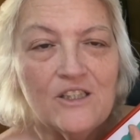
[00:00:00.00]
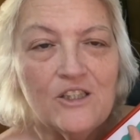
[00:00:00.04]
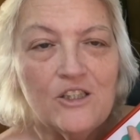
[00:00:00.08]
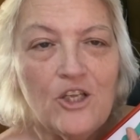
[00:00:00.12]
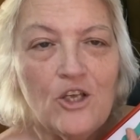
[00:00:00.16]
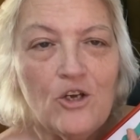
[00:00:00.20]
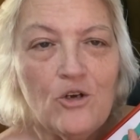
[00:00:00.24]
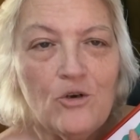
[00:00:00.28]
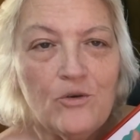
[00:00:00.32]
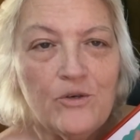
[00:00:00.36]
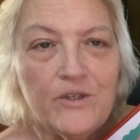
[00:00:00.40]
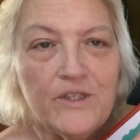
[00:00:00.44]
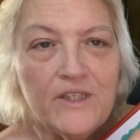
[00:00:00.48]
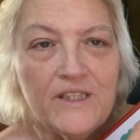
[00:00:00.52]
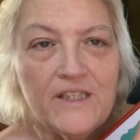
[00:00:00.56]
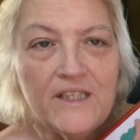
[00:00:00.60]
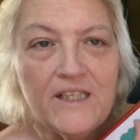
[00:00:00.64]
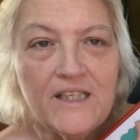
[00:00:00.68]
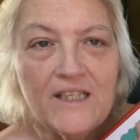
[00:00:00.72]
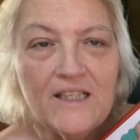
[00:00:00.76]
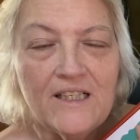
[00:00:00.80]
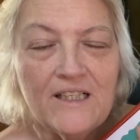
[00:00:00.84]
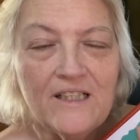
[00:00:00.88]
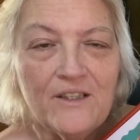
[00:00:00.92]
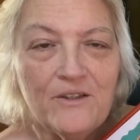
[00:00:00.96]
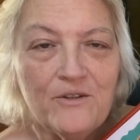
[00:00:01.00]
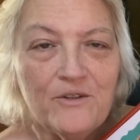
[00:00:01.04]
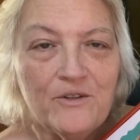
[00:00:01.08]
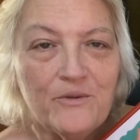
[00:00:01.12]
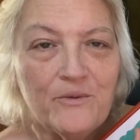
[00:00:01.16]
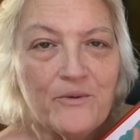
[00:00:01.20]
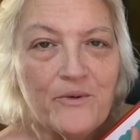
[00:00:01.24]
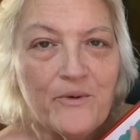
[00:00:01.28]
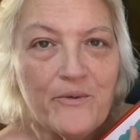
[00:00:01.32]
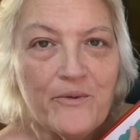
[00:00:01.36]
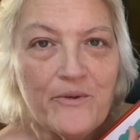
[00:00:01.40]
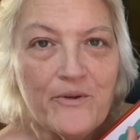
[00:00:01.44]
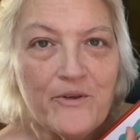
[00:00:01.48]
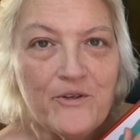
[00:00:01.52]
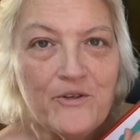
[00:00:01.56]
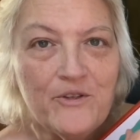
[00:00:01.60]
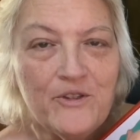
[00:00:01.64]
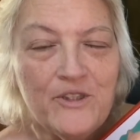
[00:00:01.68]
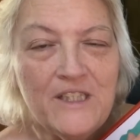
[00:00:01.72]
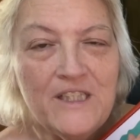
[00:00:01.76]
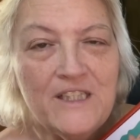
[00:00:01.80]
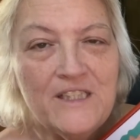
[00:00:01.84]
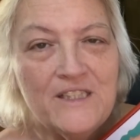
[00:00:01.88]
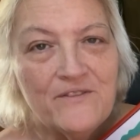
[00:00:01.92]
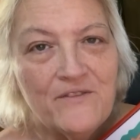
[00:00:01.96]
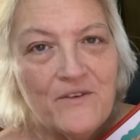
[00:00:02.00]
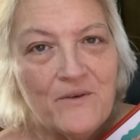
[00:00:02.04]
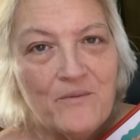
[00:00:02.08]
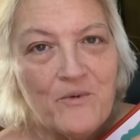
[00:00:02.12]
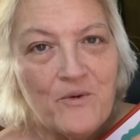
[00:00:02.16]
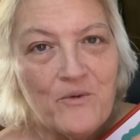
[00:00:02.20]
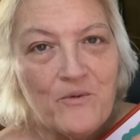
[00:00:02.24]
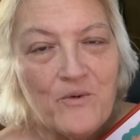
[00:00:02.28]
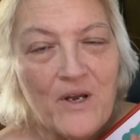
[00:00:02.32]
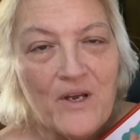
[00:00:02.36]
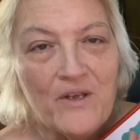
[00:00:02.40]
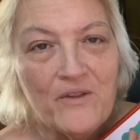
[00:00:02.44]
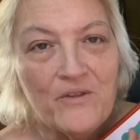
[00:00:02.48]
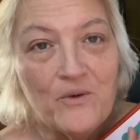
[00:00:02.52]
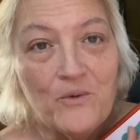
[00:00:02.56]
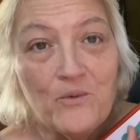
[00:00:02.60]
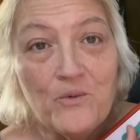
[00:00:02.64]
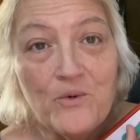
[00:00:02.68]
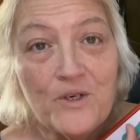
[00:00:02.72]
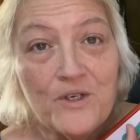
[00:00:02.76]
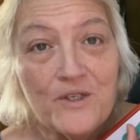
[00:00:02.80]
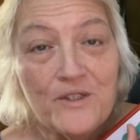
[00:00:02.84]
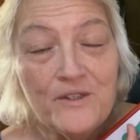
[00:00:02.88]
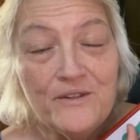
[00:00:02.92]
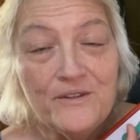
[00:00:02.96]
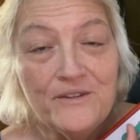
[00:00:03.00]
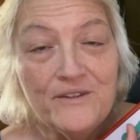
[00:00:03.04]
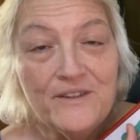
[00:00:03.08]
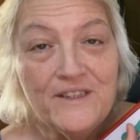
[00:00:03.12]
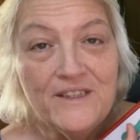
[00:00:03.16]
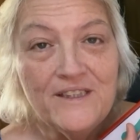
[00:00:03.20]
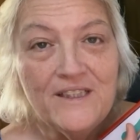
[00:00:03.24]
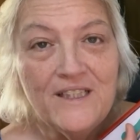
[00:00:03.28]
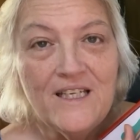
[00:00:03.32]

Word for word: loaded with goodies from around the world.